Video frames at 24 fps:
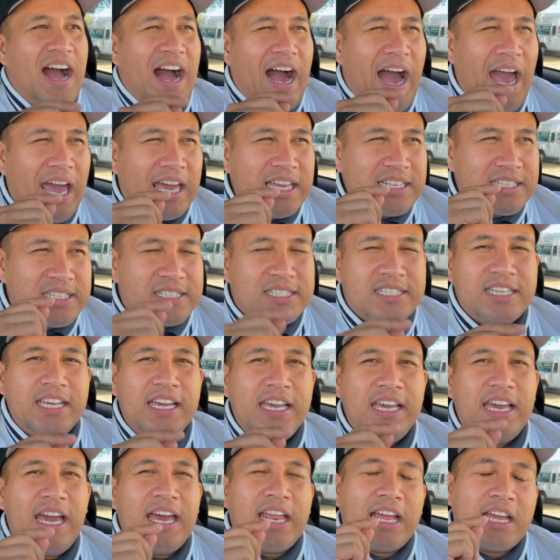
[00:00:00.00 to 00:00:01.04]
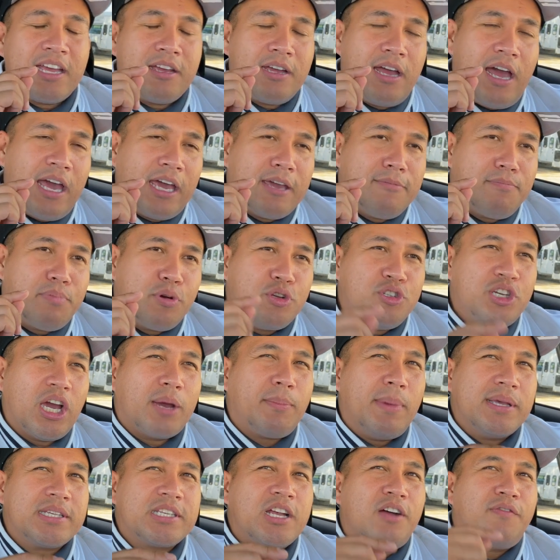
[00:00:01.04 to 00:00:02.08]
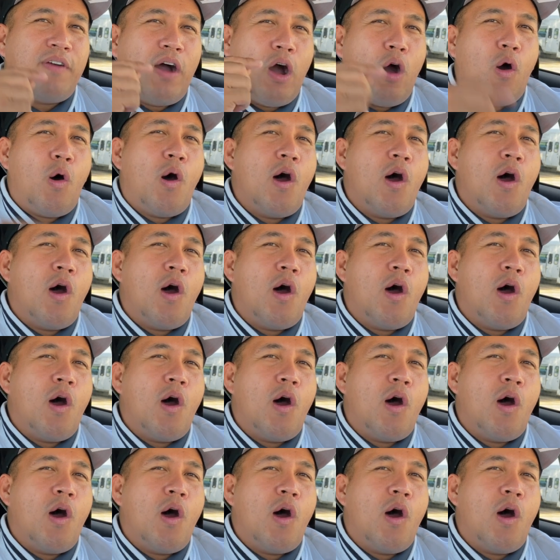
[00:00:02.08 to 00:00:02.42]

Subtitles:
I can see and I can project myself how